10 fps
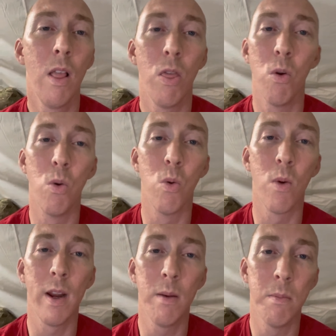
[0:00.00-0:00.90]
the
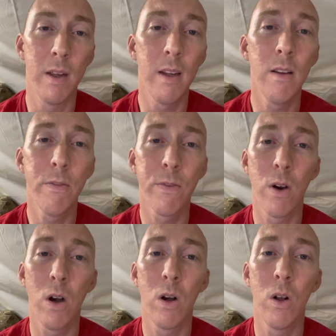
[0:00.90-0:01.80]
rain may
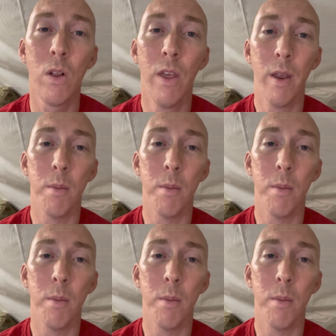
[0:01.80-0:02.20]
fall,